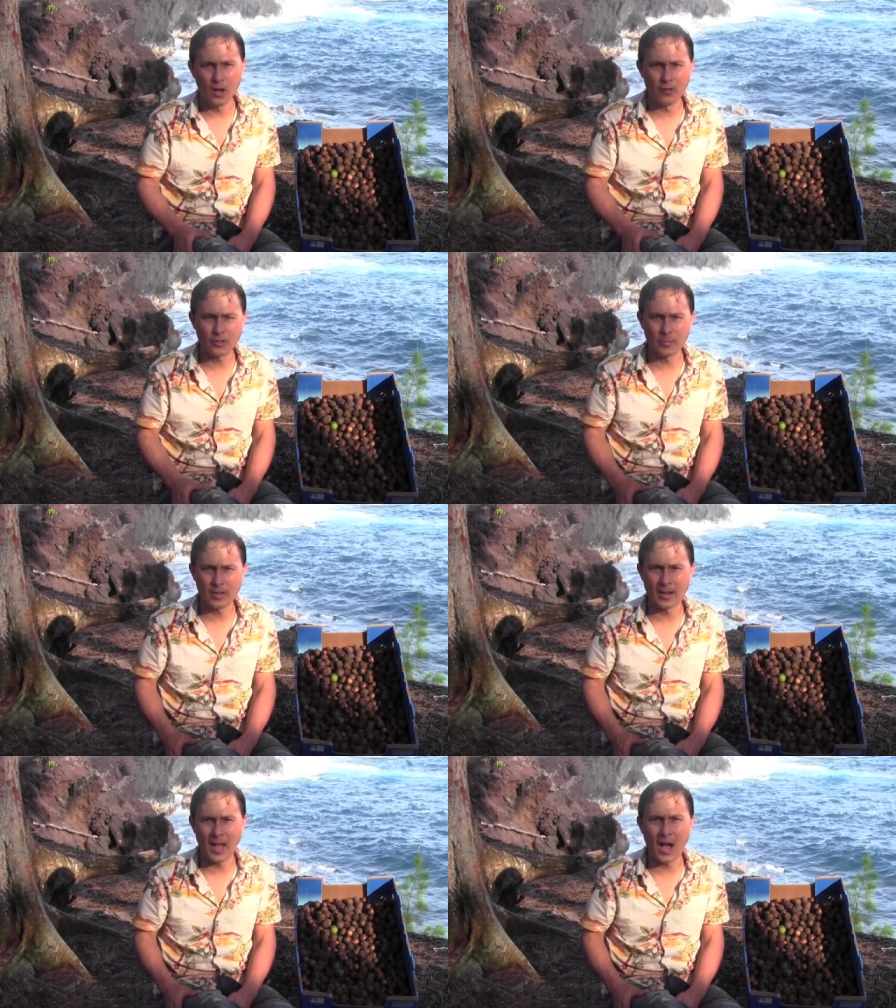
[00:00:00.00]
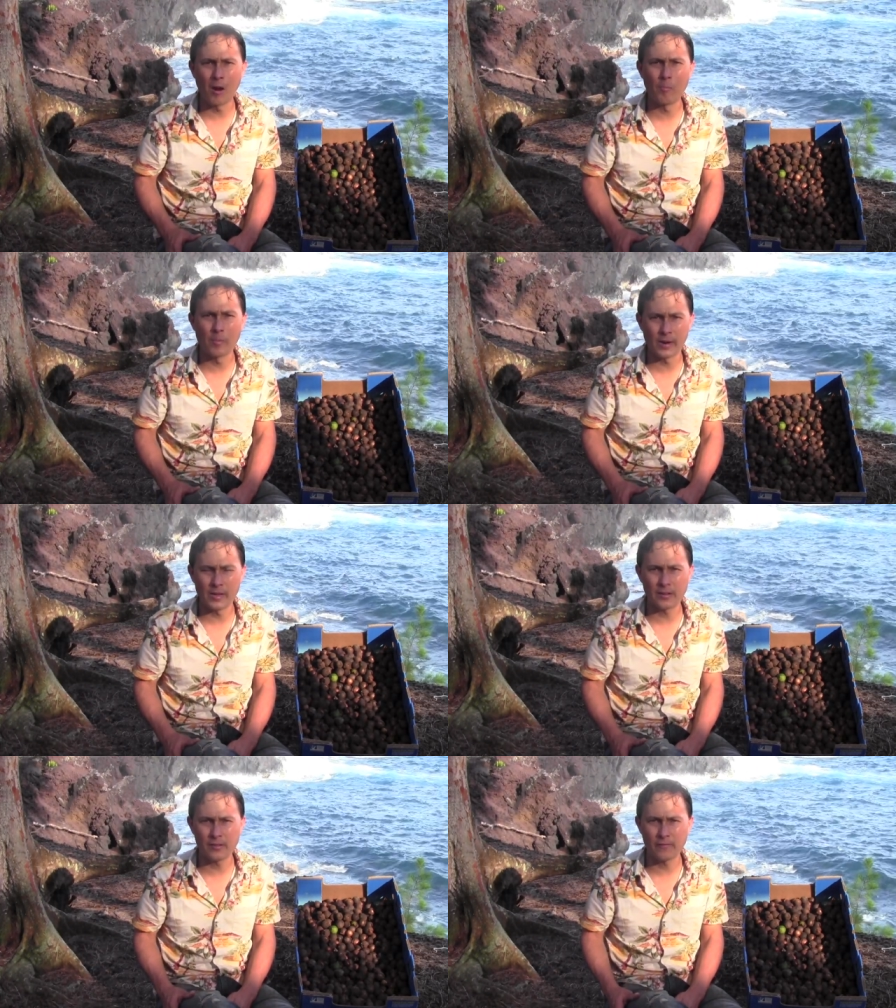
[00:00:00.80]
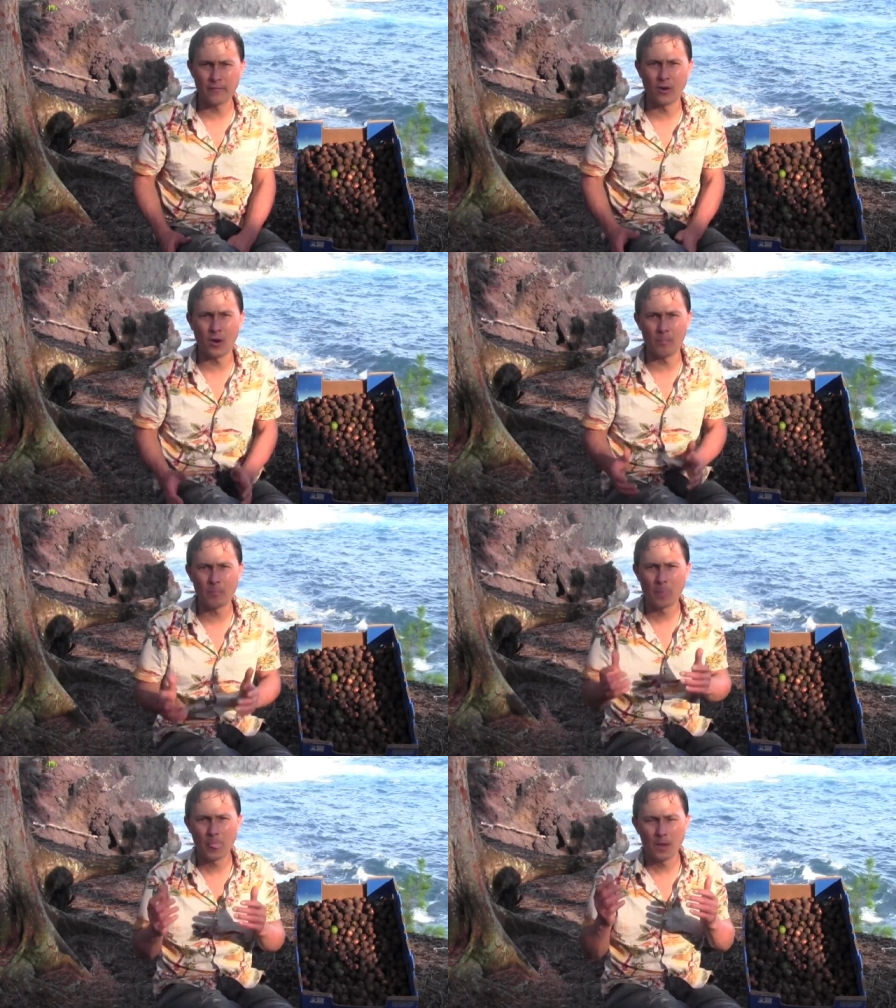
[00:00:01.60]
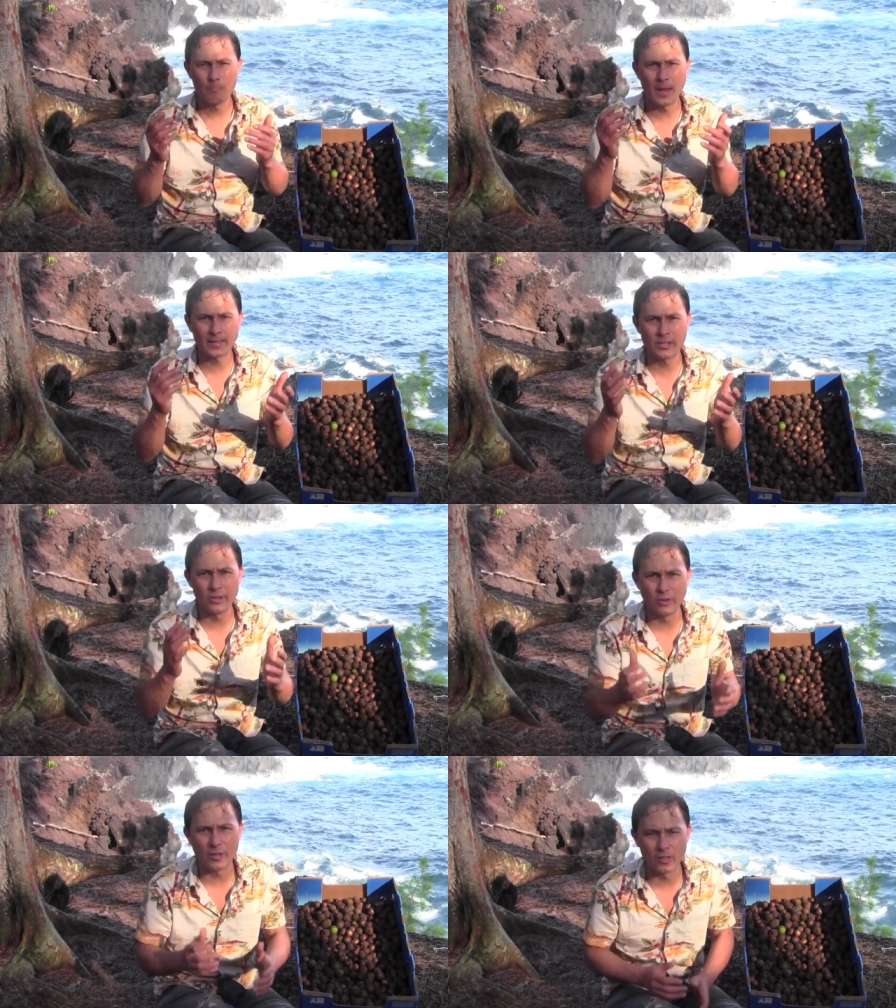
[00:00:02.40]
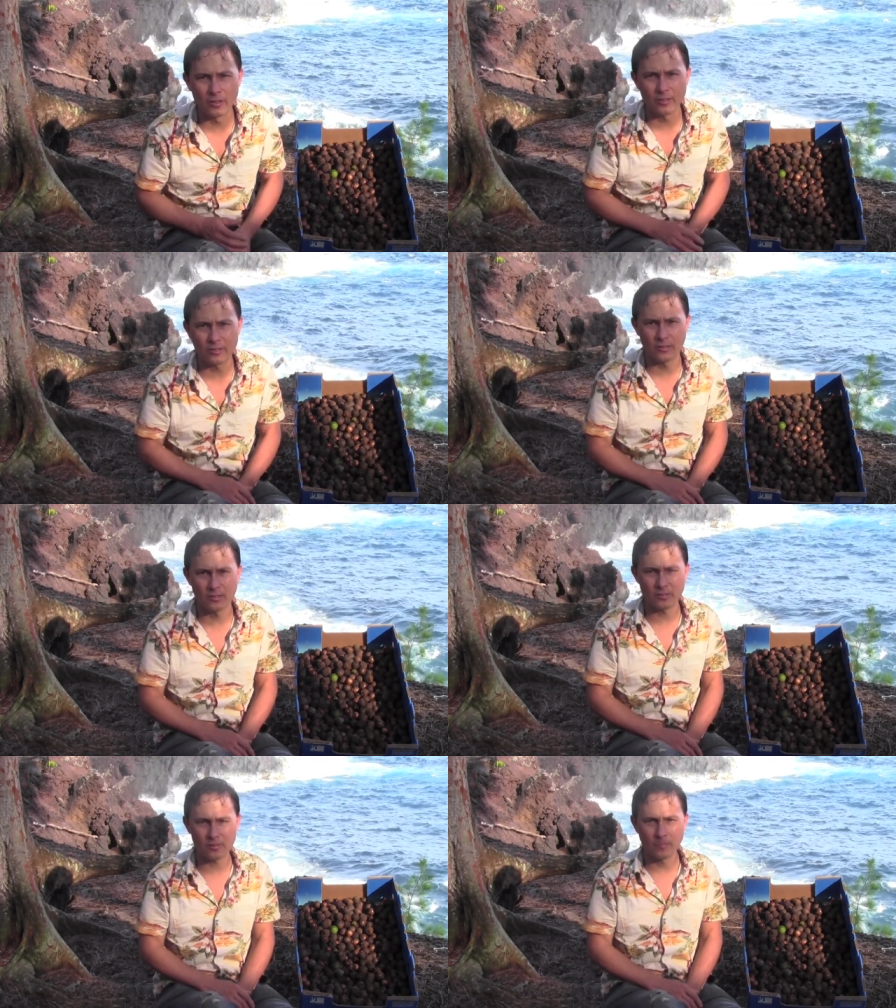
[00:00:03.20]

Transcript: of some kind of outbreak from bacterial illnesses